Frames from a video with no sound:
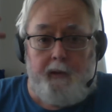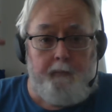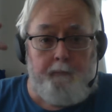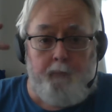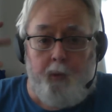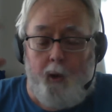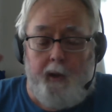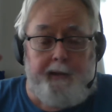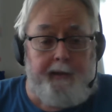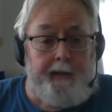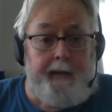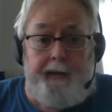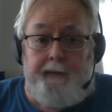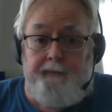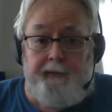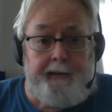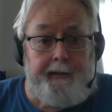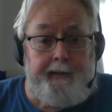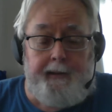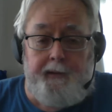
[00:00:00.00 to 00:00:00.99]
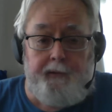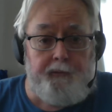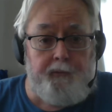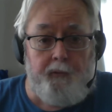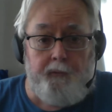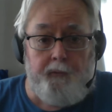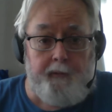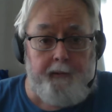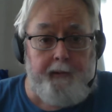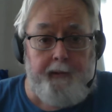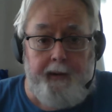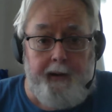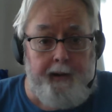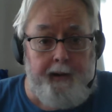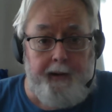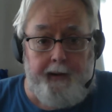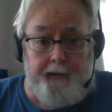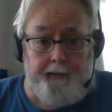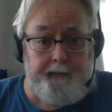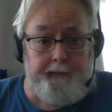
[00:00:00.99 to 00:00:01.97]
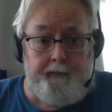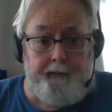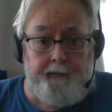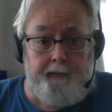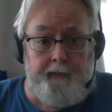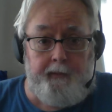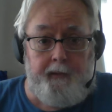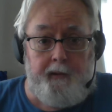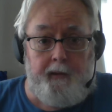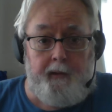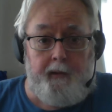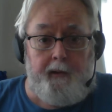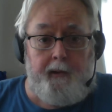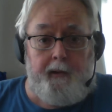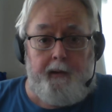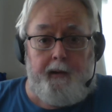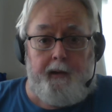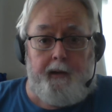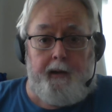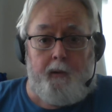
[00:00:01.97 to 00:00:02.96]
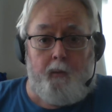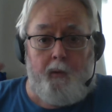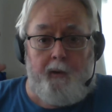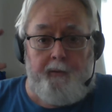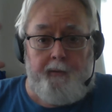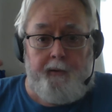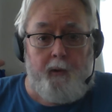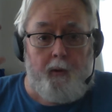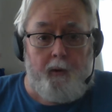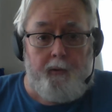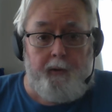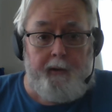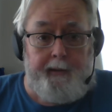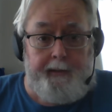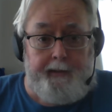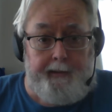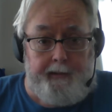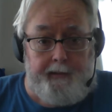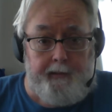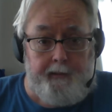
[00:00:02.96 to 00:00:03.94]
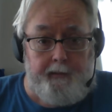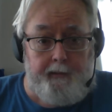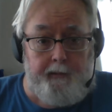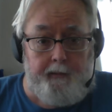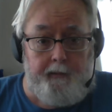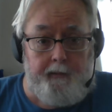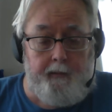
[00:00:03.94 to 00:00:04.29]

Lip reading: break even easier than that when they're heated.